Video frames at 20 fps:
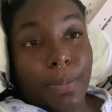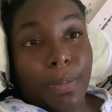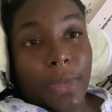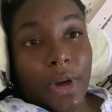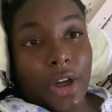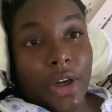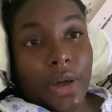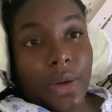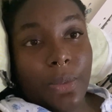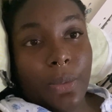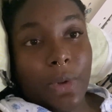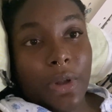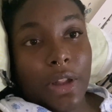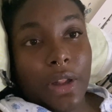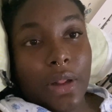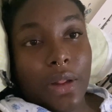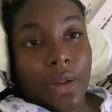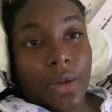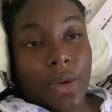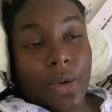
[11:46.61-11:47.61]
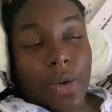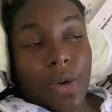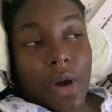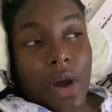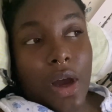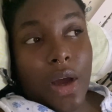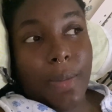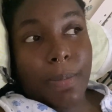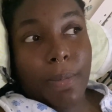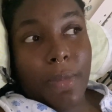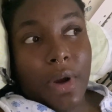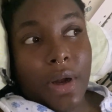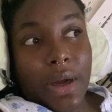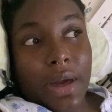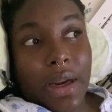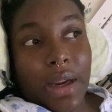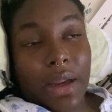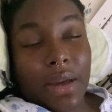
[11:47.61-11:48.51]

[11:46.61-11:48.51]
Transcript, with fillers: blood will go on Monday.